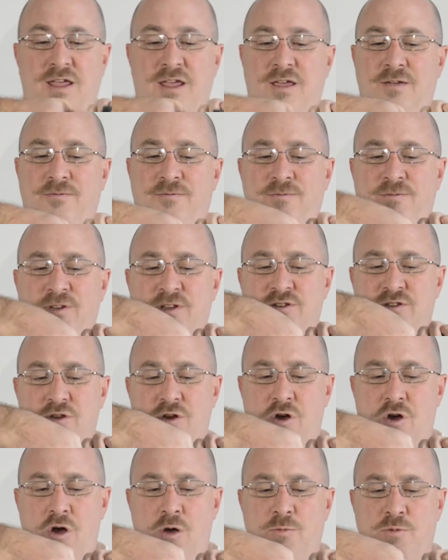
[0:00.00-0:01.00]
it fits
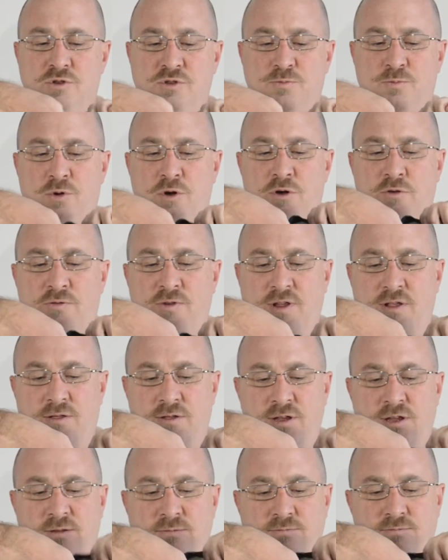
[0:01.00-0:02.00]
almost
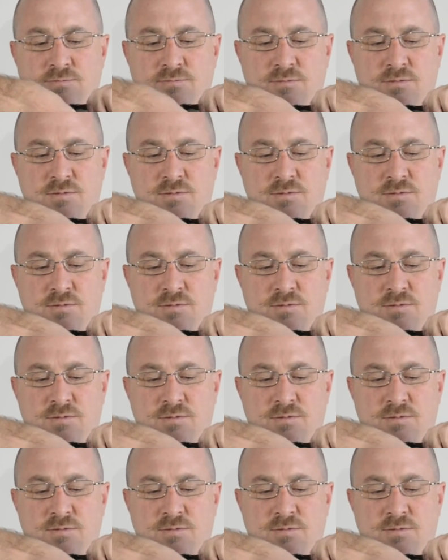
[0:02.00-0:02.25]
perfectly.